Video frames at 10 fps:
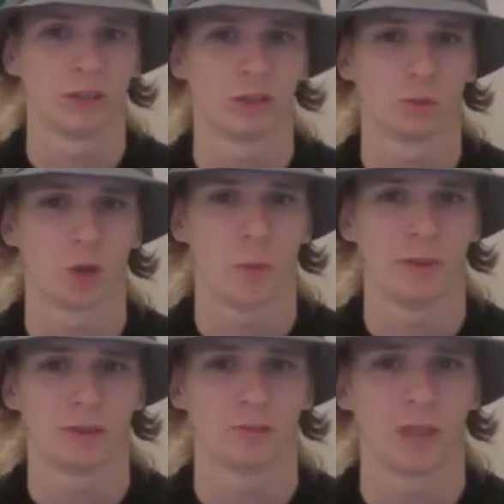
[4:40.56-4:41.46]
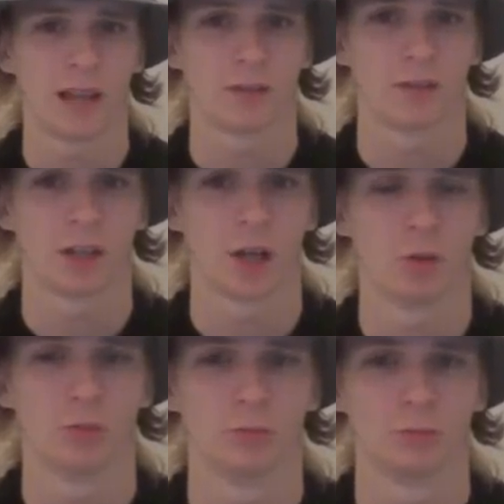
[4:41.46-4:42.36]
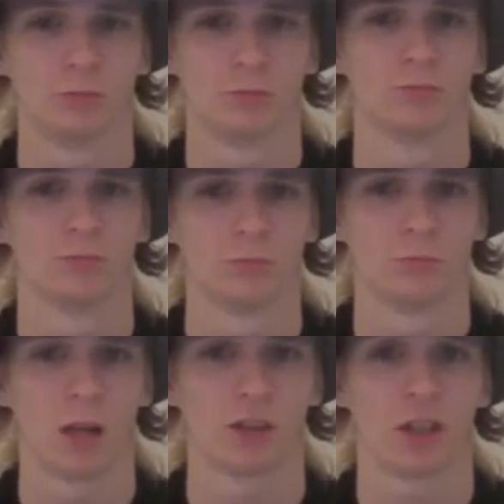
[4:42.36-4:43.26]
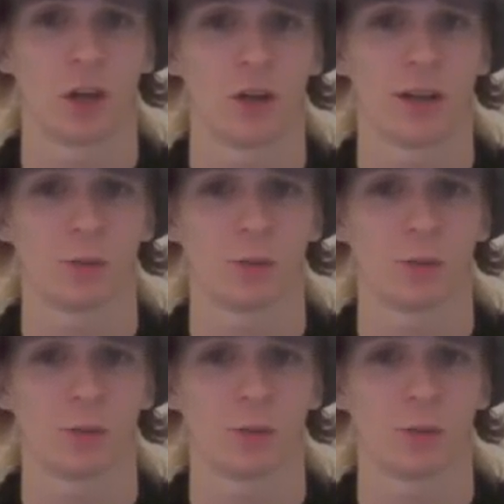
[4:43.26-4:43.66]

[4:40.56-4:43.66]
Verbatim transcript: us some comments, like the video. I'll see you all next